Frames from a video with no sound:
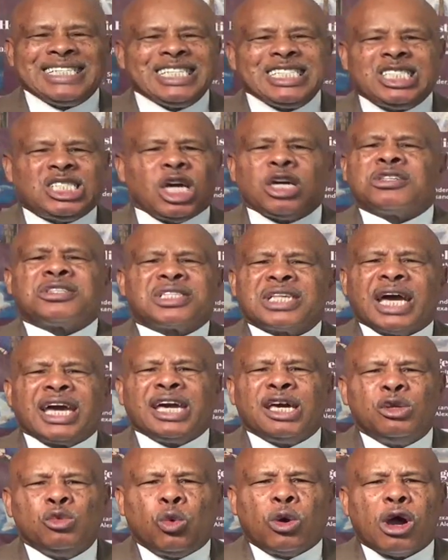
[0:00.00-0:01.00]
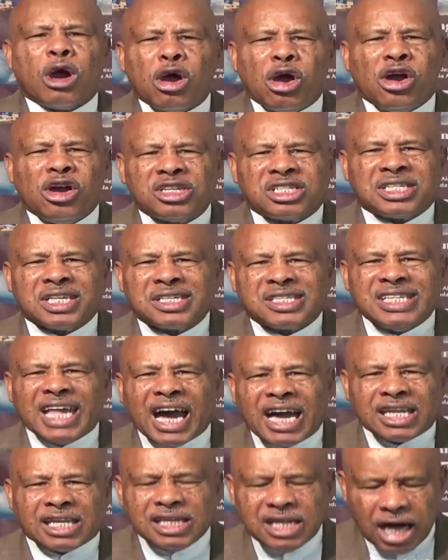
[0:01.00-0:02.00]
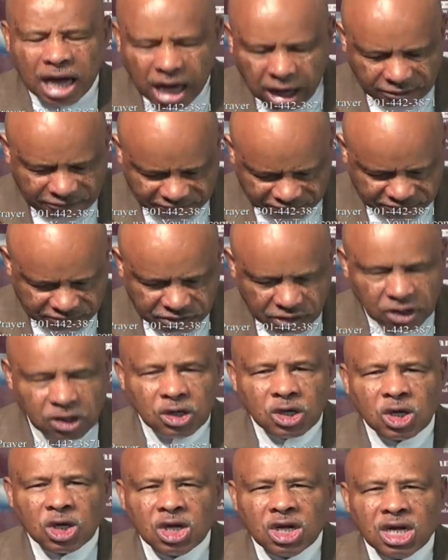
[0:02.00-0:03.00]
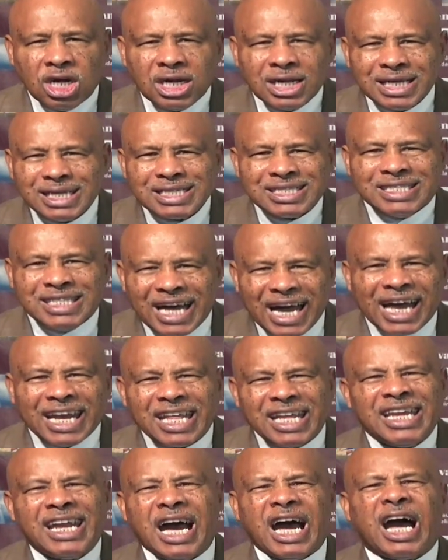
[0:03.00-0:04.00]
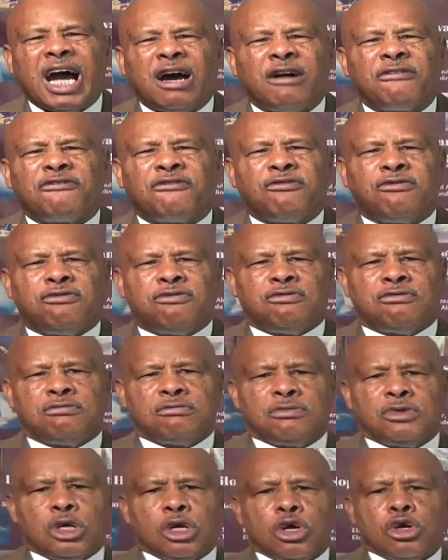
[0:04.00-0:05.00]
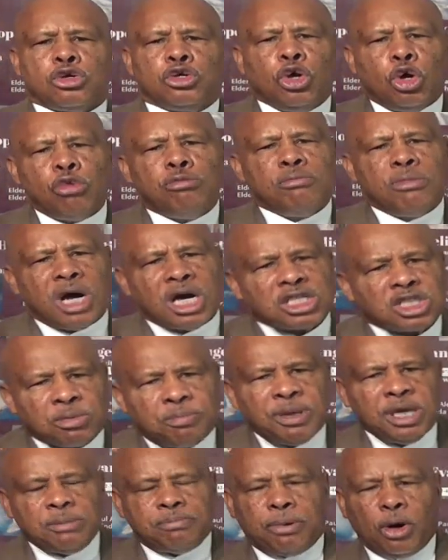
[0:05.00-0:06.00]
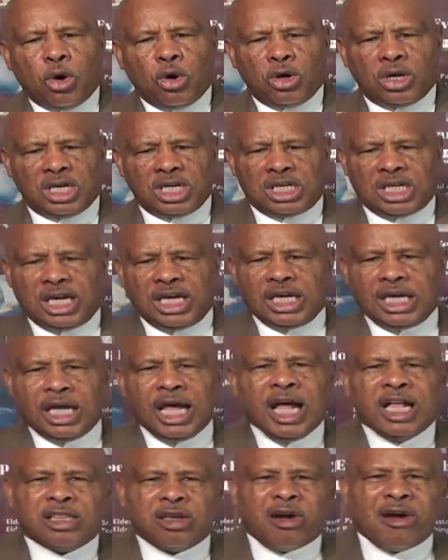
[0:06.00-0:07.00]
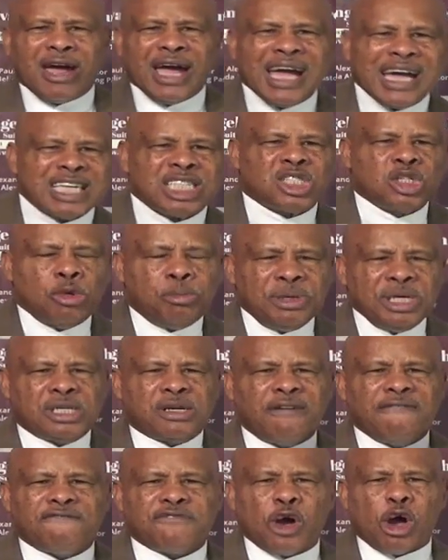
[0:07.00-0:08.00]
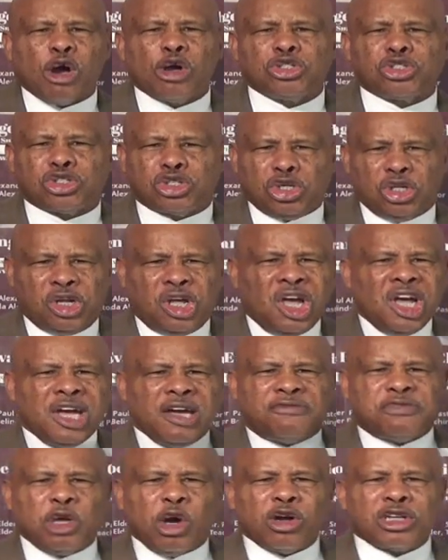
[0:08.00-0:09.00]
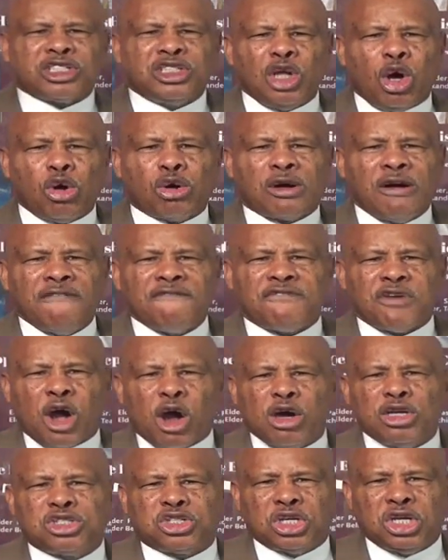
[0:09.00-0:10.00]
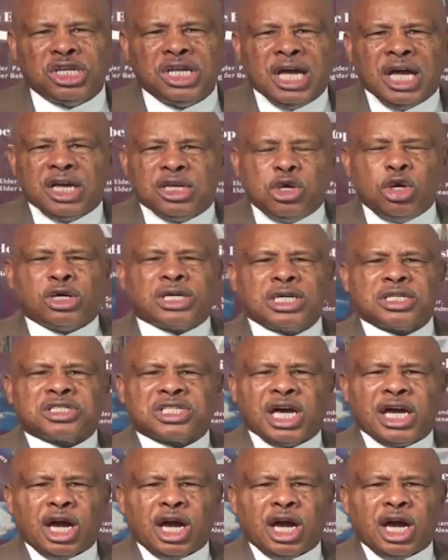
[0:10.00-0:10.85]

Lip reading: Just saying words is not enough. It's not enough. You must be born again. There has to be conversion. If there is no conversion, you can say